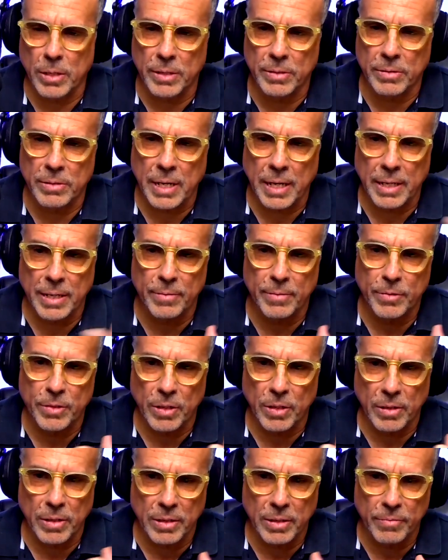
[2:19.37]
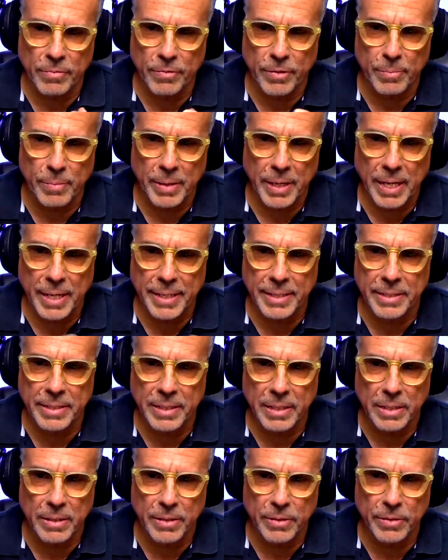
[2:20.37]
Because kind of starting from an IT
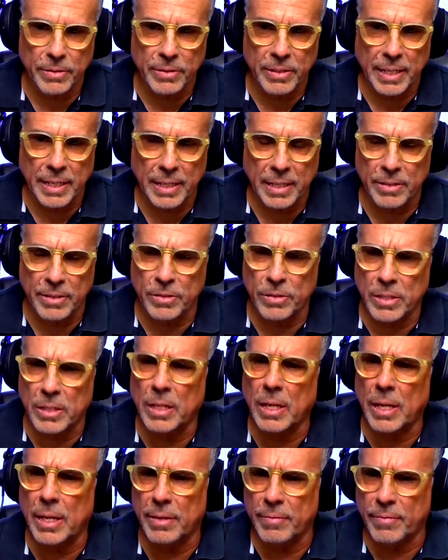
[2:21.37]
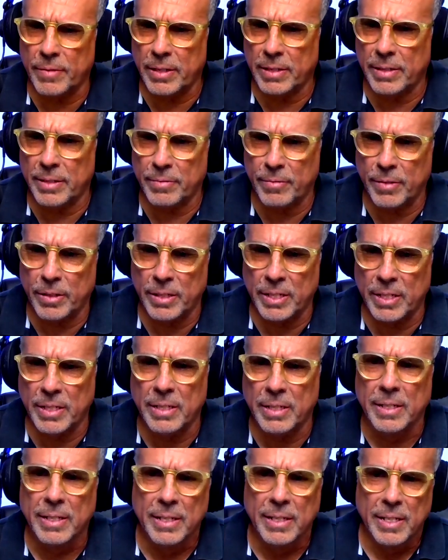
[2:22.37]
or tech, because you did a lot of kind of on the,
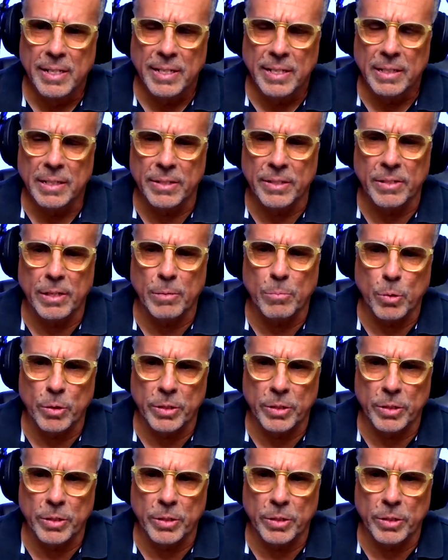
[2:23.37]
let's say, more